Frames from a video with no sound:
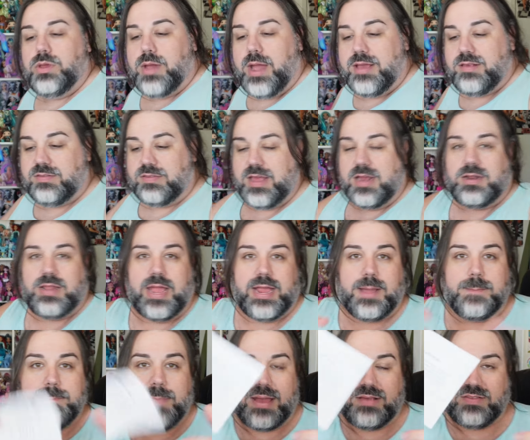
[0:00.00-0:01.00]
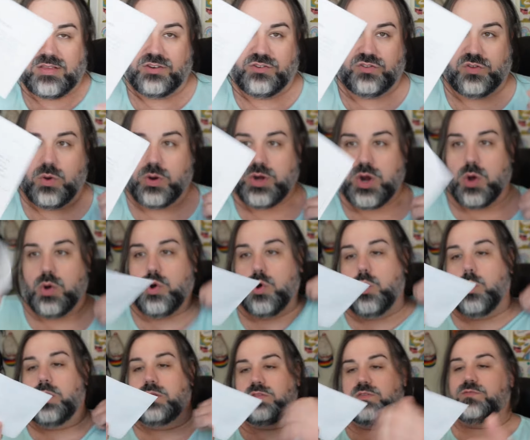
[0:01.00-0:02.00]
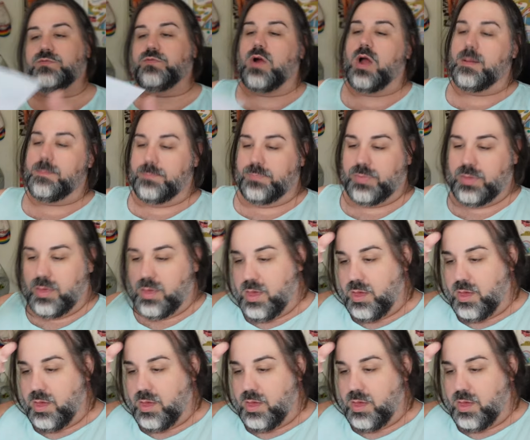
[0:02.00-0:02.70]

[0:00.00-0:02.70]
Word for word: you guys send like a message so I know who it's from.